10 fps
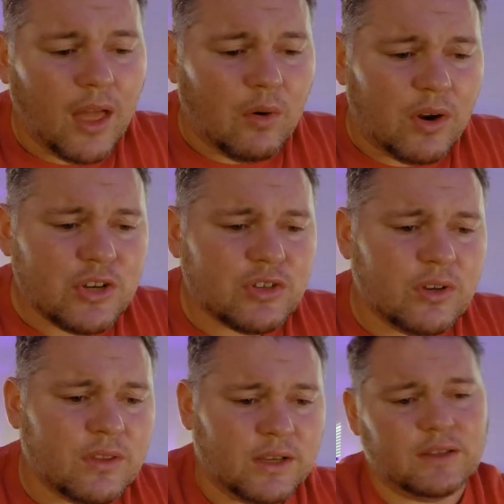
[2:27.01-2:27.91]
I want to show
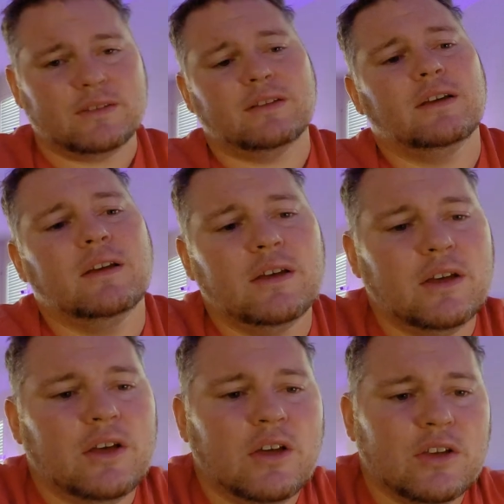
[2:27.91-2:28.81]
you this.
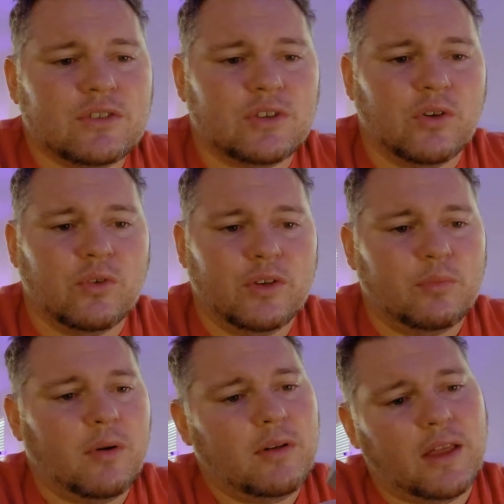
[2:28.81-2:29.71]
So
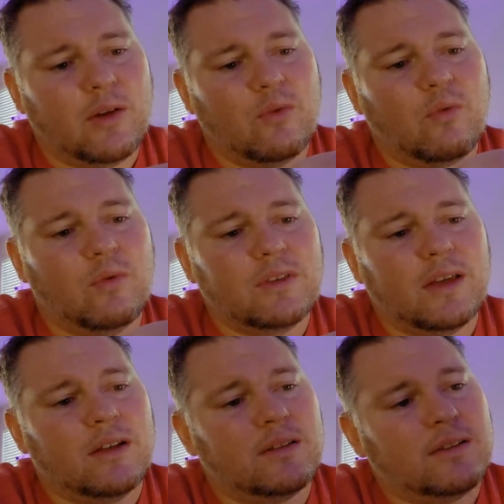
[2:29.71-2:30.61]
you're probably like, what the
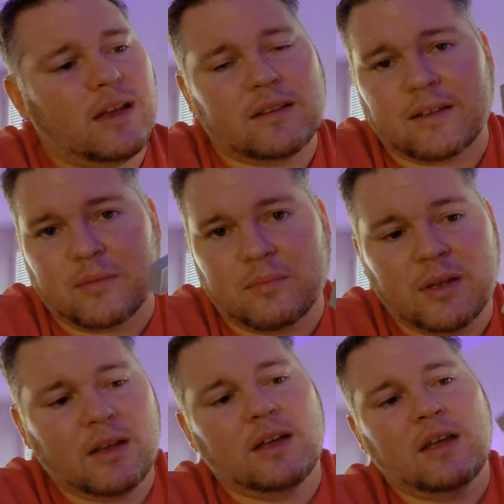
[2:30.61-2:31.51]
hell is that, Tim?
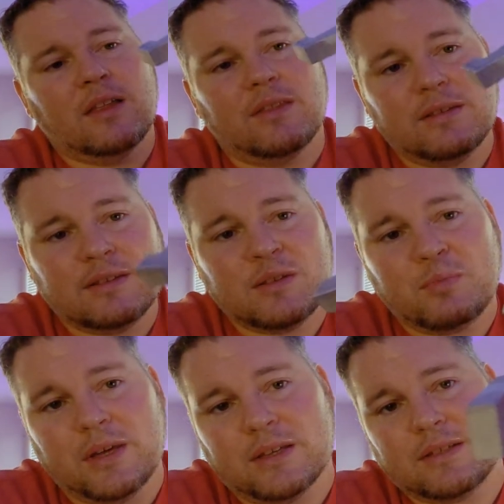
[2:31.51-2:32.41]
This is a
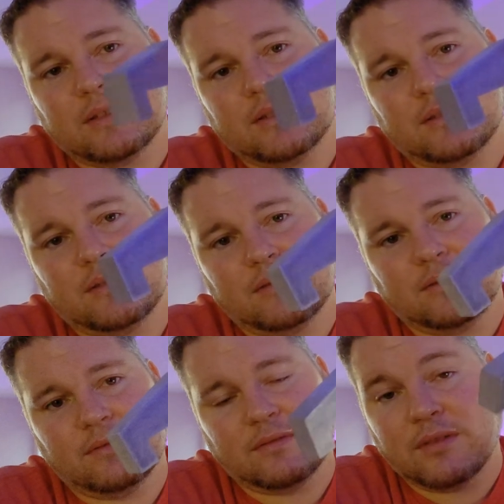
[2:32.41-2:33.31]
piece
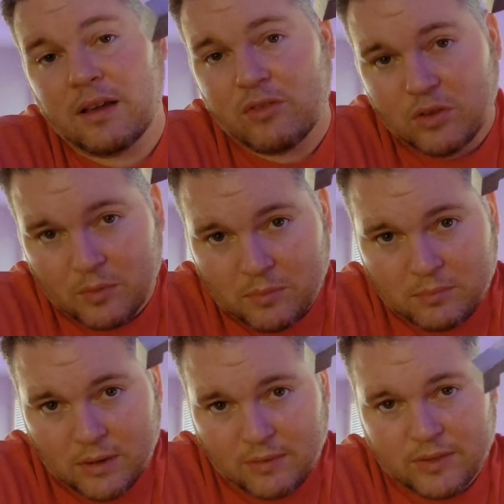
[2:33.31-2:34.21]
of aluminum,
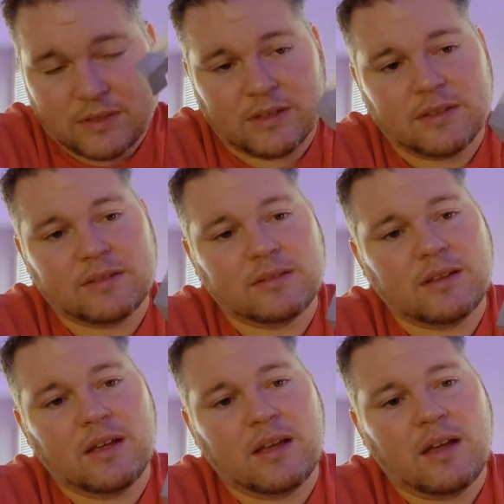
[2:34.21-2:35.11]
obviously,
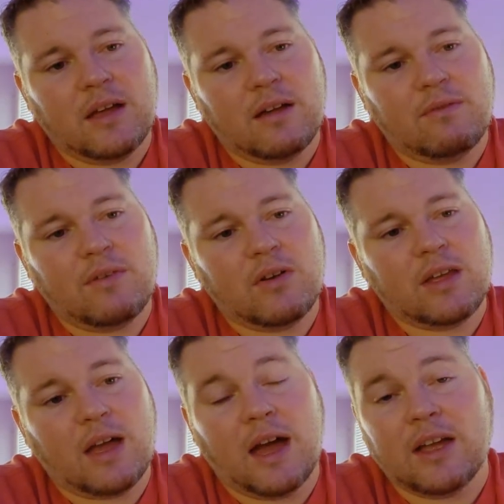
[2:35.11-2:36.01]

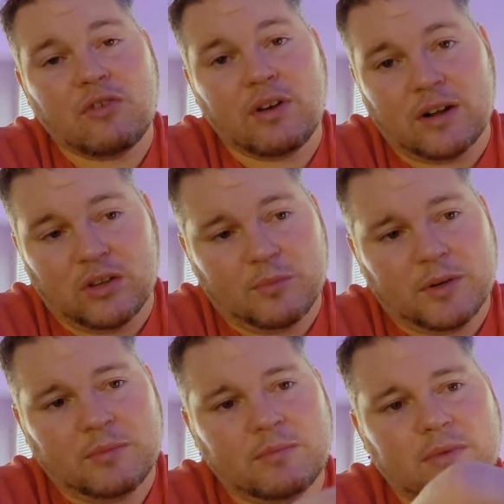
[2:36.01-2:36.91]
very high grade
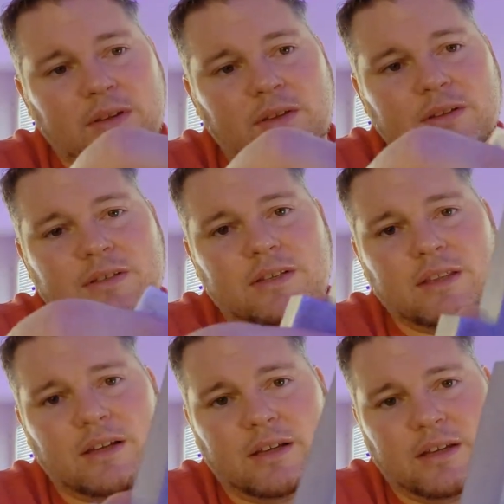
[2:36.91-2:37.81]
aluminum, and you can see
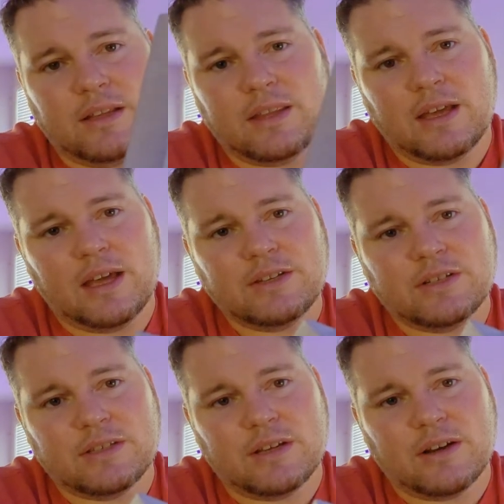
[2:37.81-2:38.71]
the
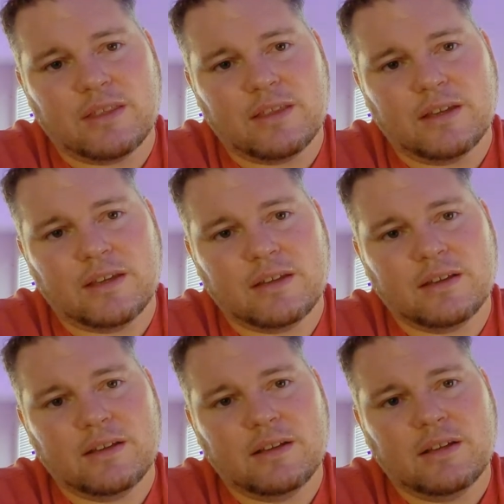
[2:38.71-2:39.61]
edges there. I think